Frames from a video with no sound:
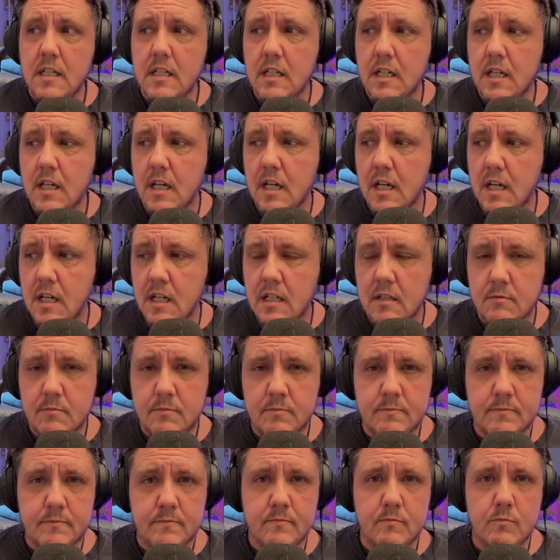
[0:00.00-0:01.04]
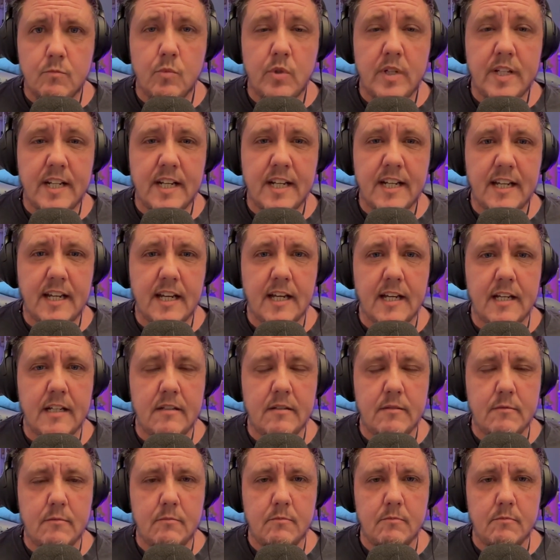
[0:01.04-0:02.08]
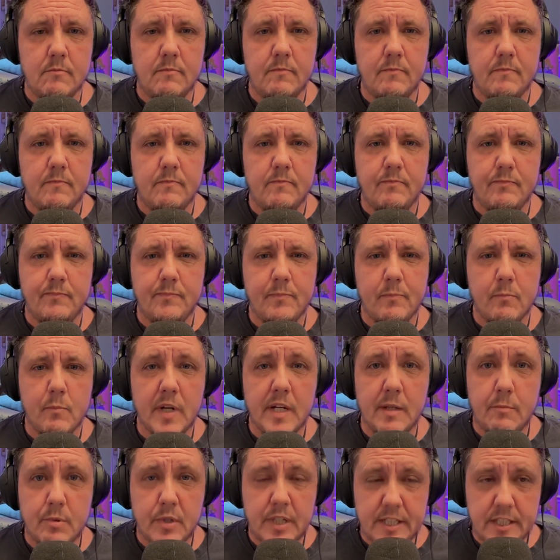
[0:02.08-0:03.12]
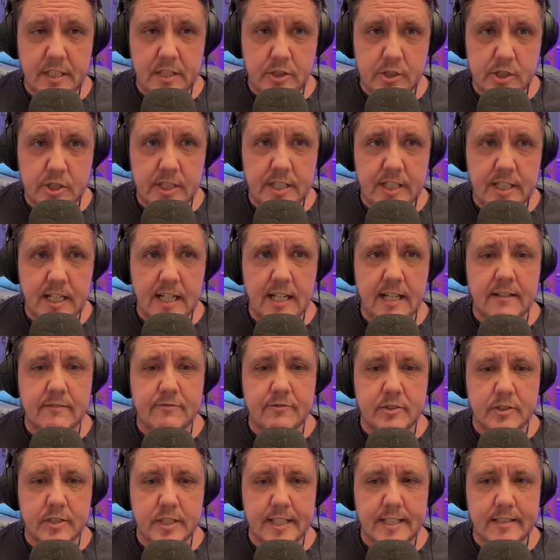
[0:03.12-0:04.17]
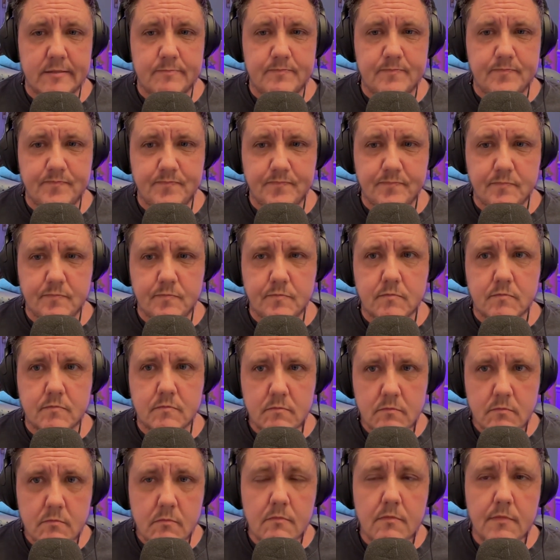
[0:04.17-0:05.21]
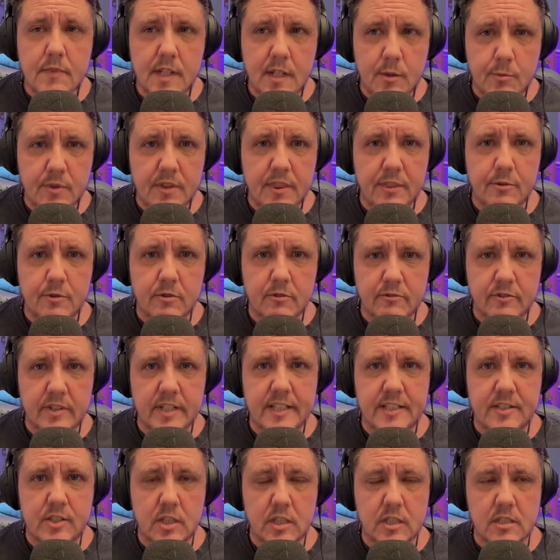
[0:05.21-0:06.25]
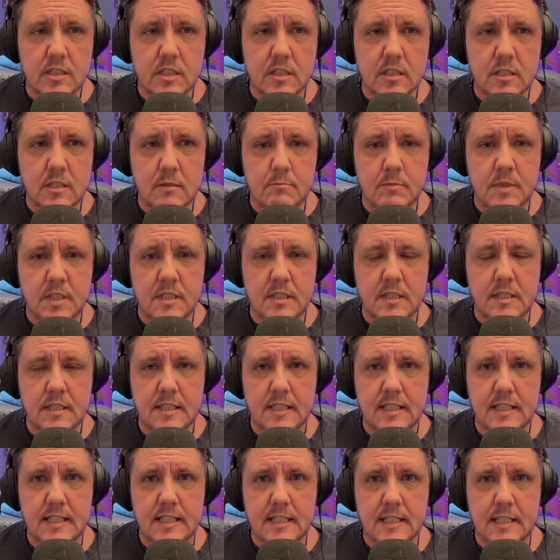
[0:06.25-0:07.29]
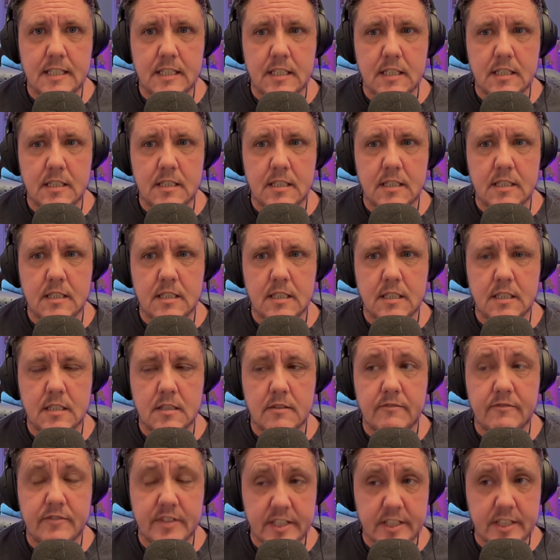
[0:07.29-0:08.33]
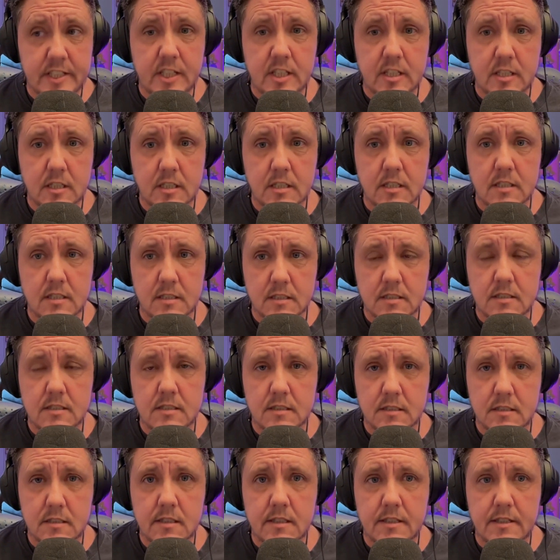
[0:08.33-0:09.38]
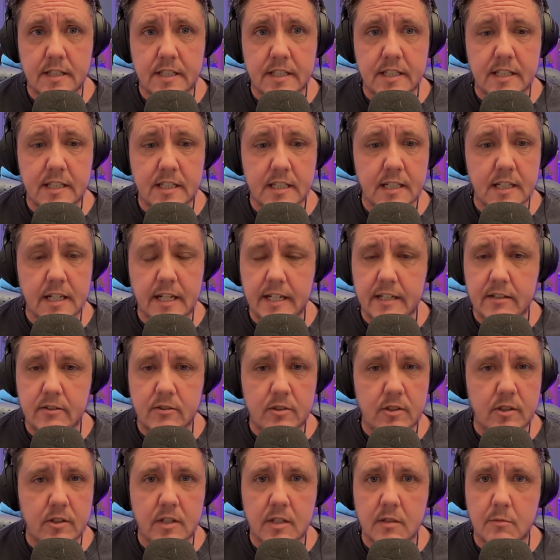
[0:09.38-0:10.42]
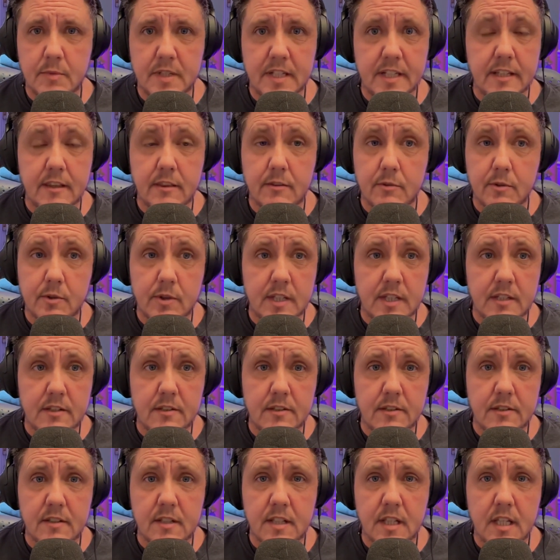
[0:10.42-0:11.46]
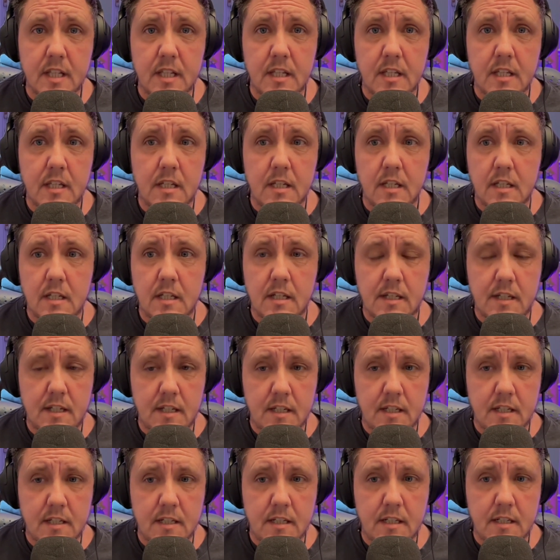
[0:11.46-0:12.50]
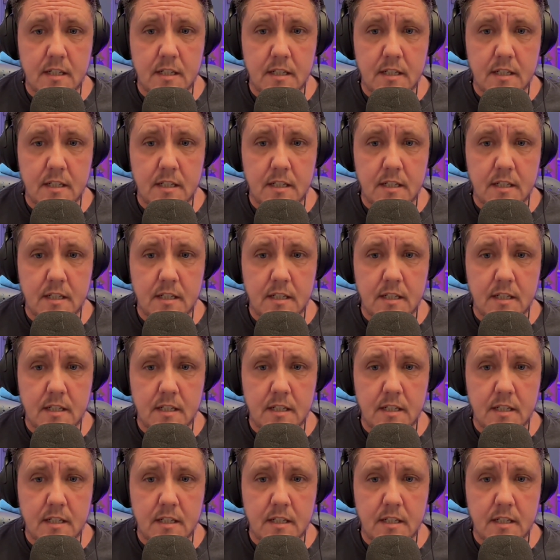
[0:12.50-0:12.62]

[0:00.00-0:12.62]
when I had my brain injury after it, I went through a very dark time. And very dark. Thinking, I don't know how I'm going to get through this. And